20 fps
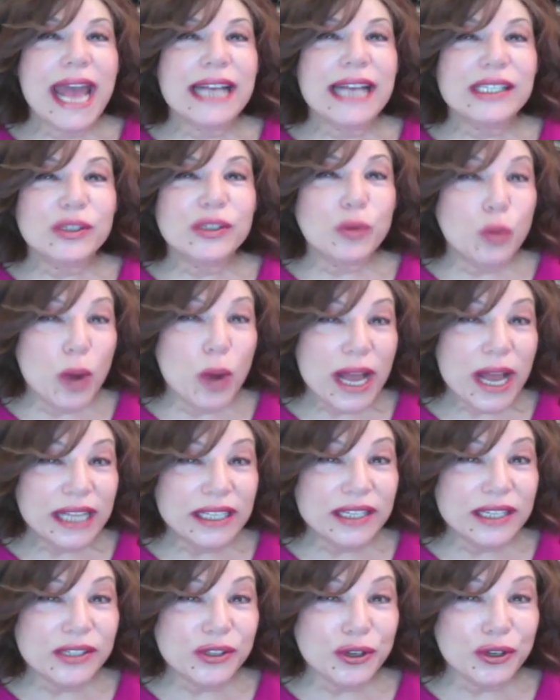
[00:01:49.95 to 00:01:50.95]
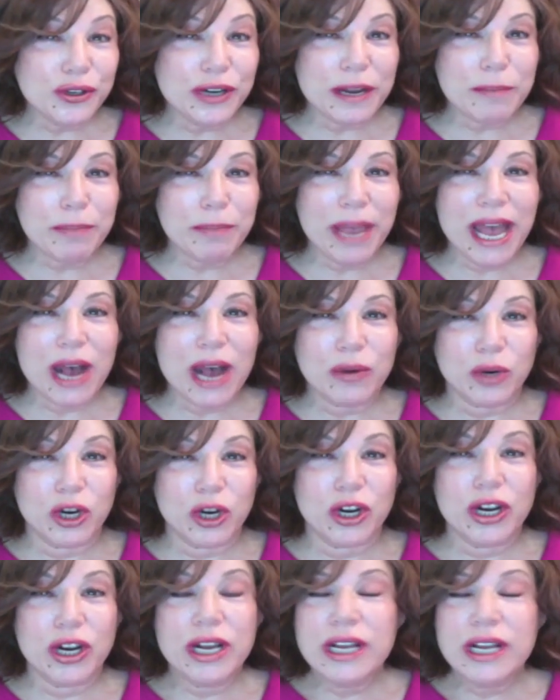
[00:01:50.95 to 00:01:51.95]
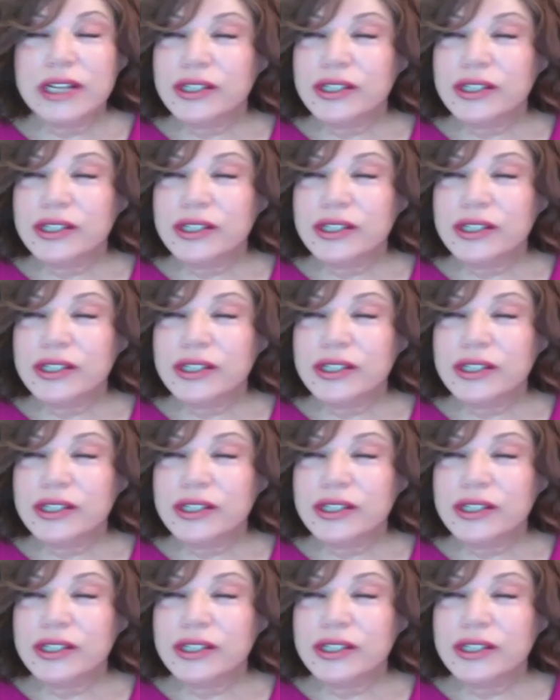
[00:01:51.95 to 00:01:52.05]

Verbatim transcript: as well as earning power.